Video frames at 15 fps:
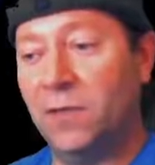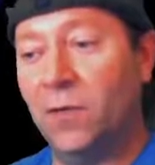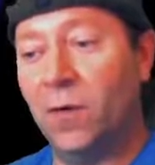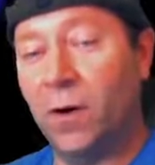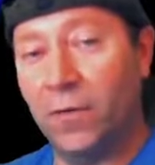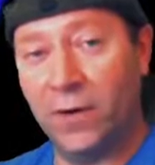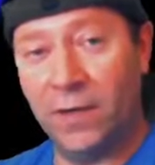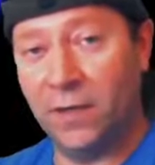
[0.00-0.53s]
You
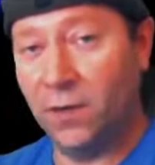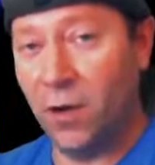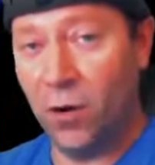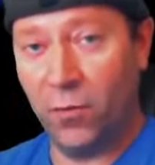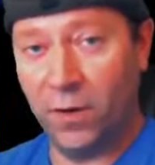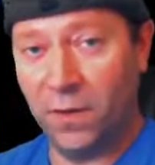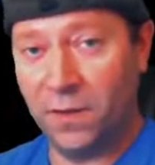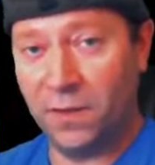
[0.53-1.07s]
already
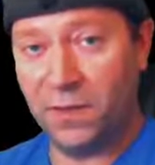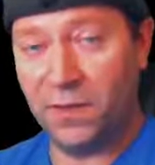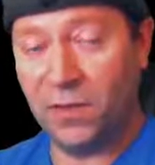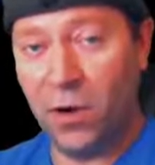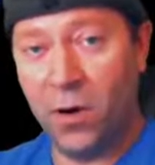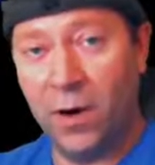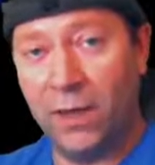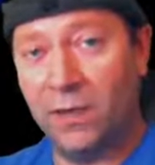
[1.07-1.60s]
know where this is
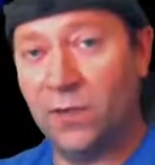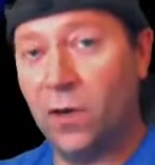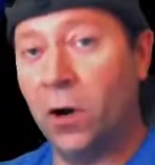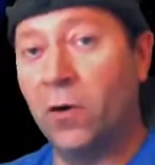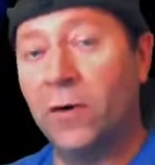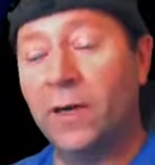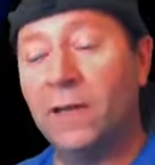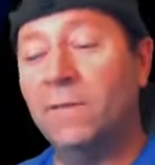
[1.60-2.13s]
going. It's
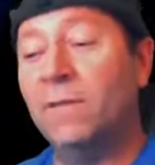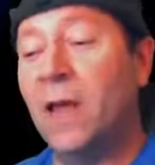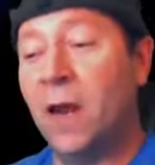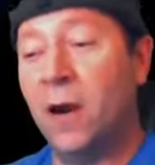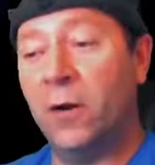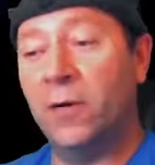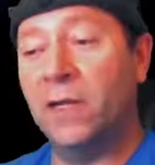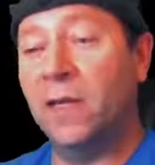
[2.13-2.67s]
already
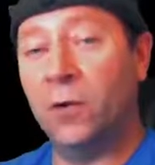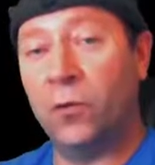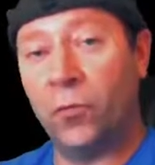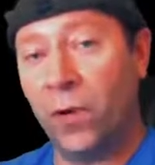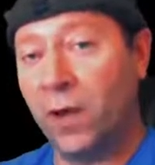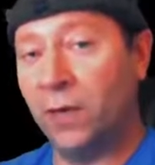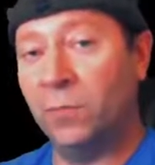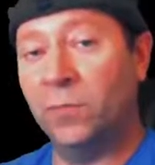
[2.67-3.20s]
very
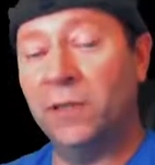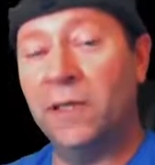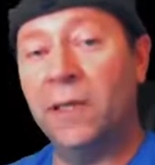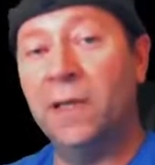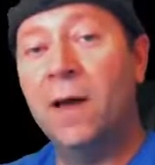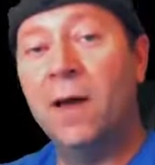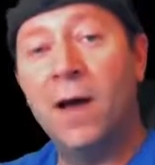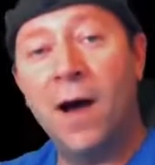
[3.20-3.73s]

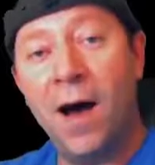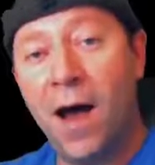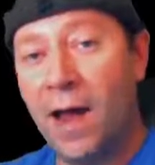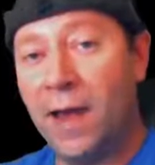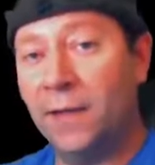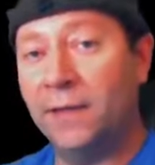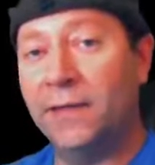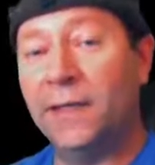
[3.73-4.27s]
incredibly
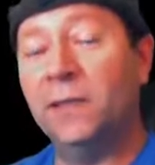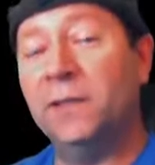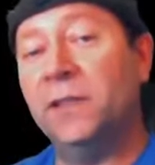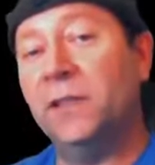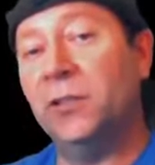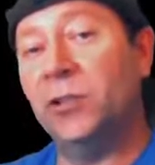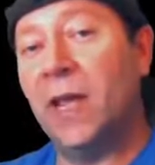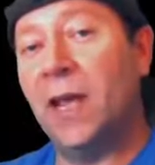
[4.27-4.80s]
highly
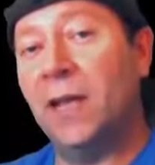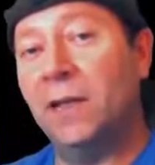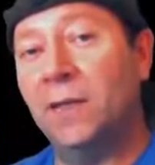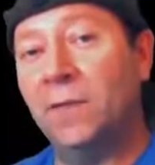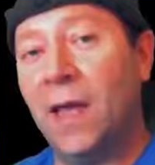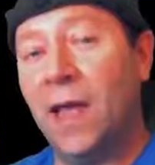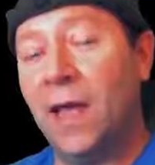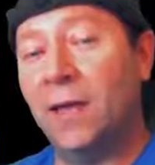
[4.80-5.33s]
cliched
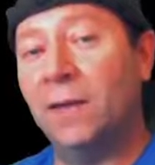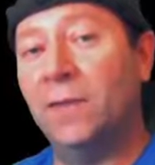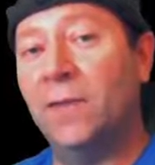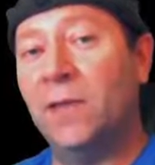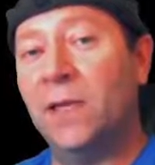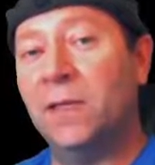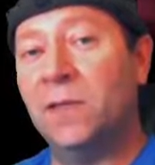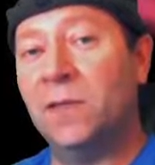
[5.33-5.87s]
at the end of
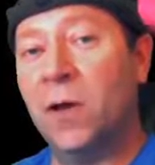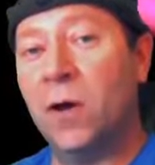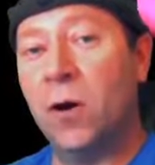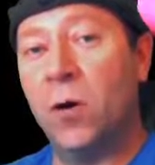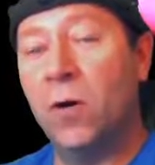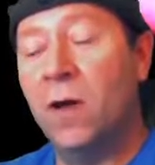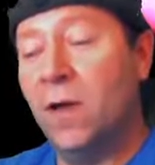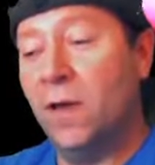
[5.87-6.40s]
this,
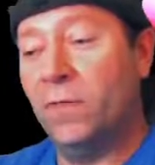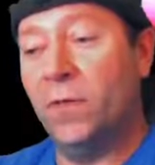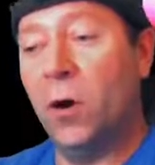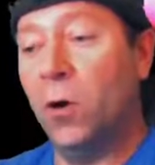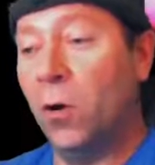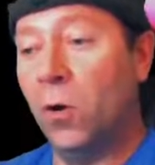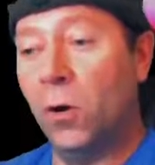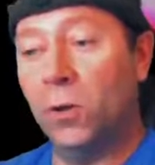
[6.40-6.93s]
so the
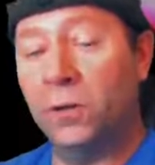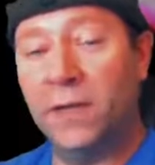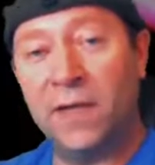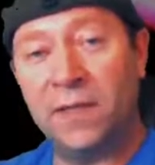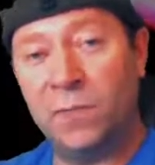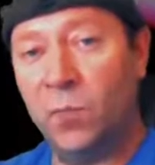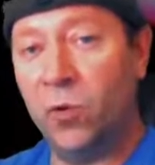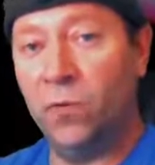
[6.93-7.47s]
whole
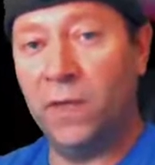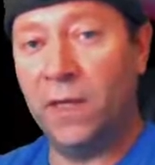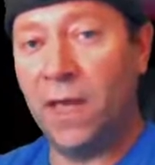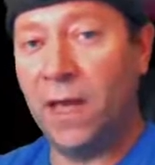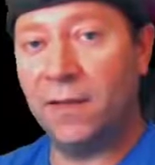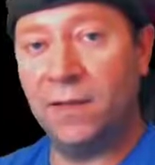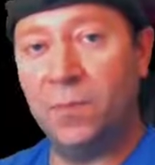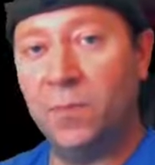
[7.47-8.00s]
next movie
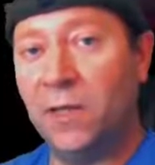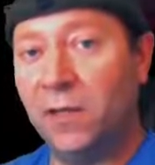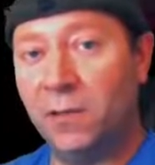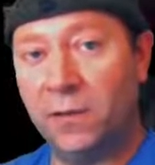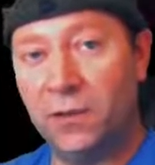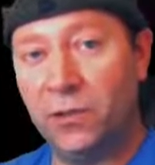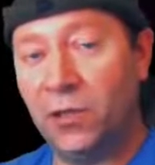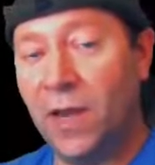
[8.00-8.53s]
has to be
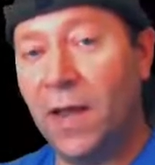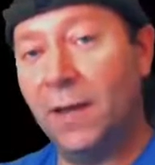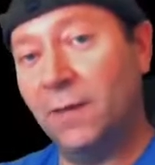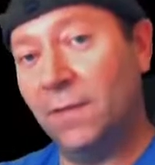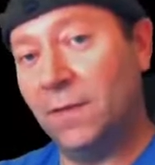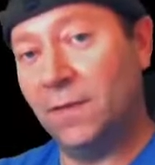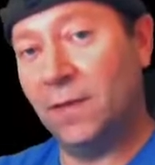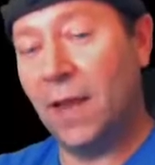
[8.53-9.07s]
cliched
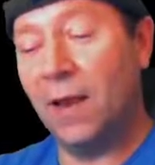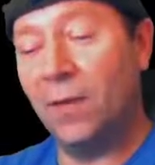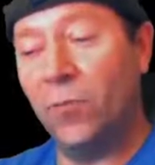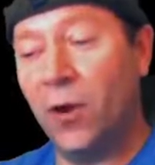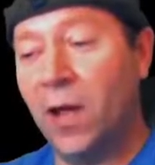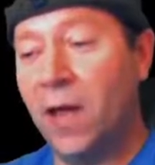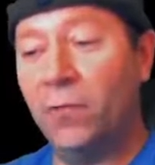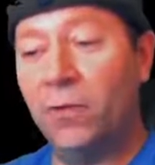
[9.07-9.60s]
in the same
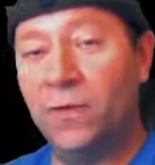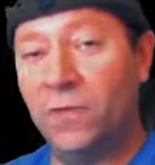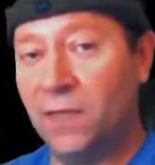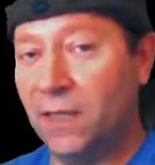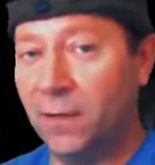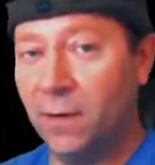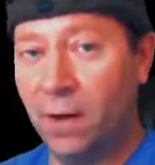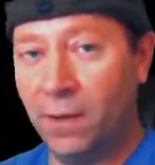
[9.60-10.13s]
way. We've
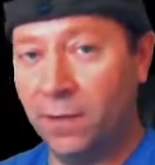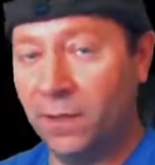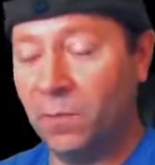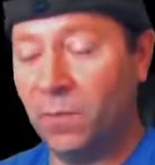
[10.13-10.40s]
seen all this